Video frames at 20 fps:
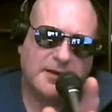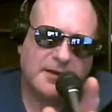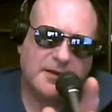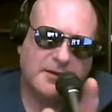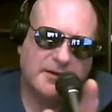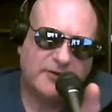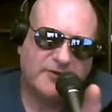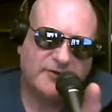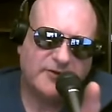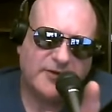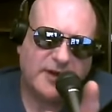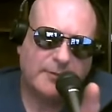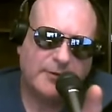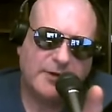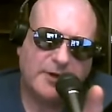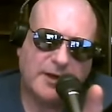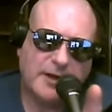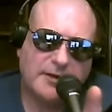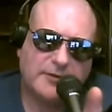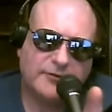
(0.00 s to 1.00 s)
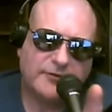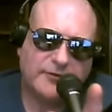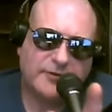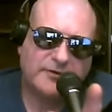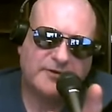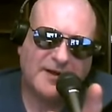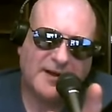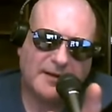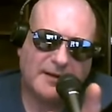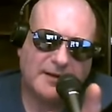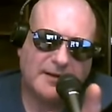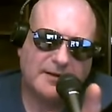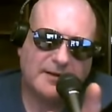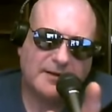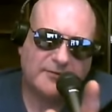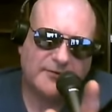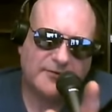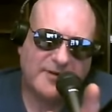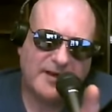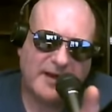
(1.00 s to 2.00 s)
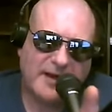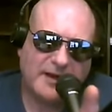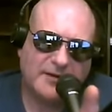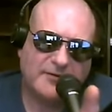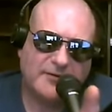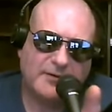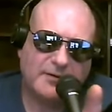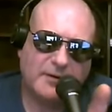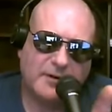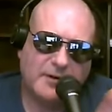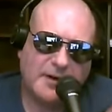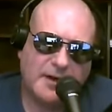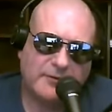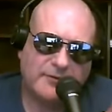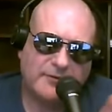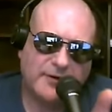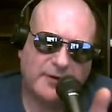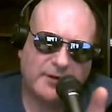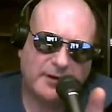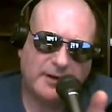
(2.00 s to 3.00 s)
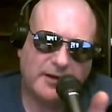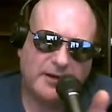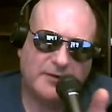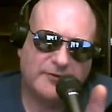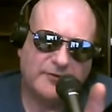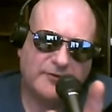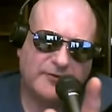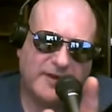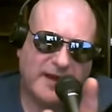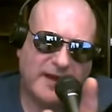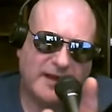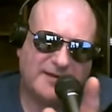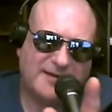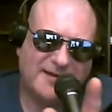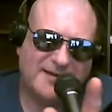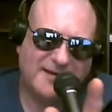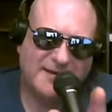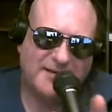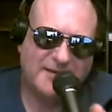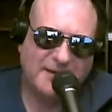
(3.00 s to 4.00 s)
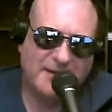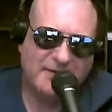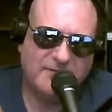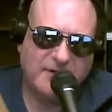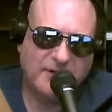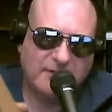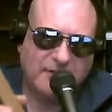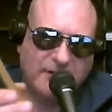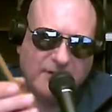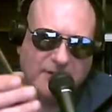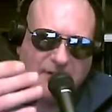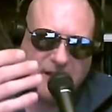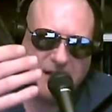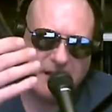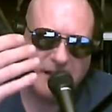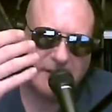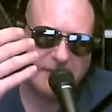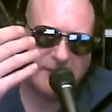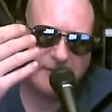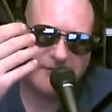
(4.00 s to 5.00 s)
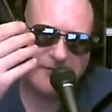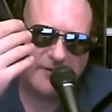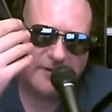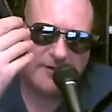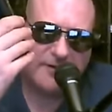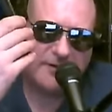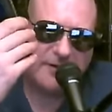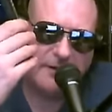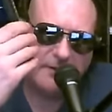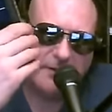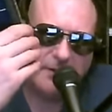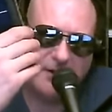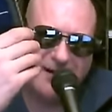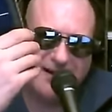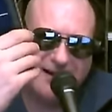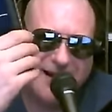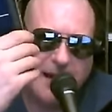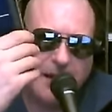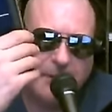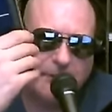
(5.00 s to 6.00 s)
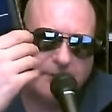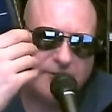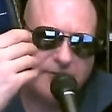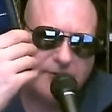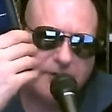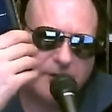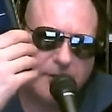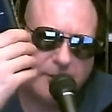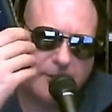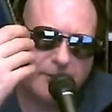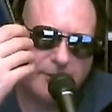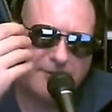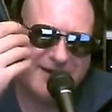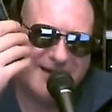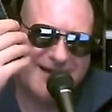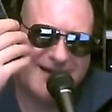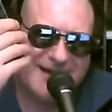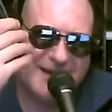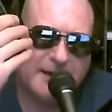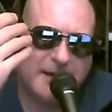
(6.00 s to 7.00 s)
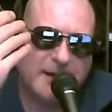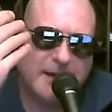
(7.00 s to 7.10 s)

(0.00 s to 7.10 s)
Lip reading: These same clowns that are telling us that are now telling us that the very things that are going to allow us to go green